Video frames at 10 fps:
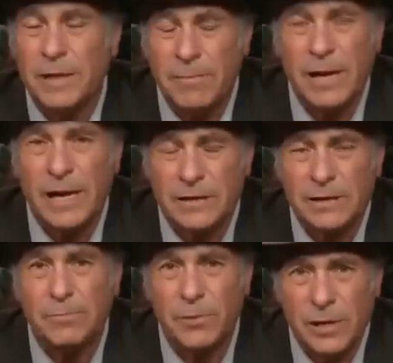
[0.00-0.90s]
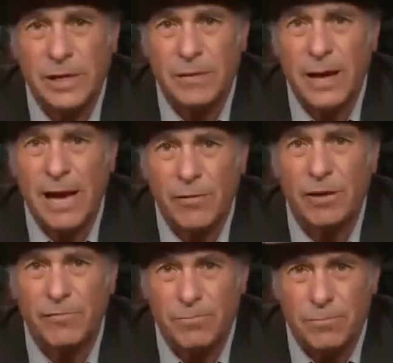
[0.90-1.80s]
they might actually put him out
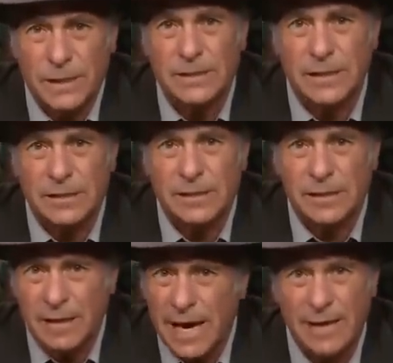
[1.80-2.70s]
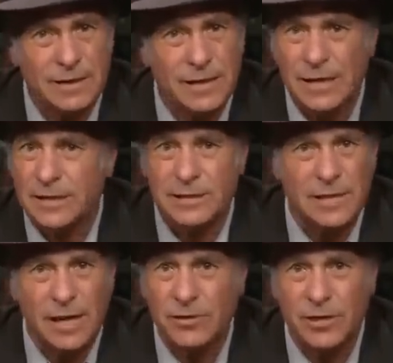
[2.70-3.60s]
of business, and that he is
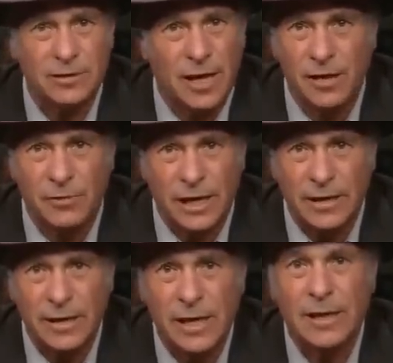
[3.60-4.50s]
not going to tolerate.